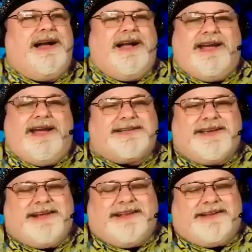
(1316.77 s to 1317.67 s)
I get this
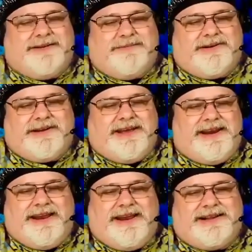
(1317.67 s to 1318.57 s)
thing at like the book at
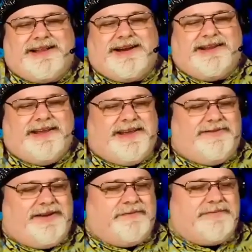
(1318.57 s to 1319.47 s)
eight, eight o'clock in the
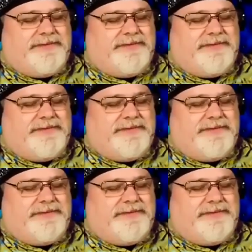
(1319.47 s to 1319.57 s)
evening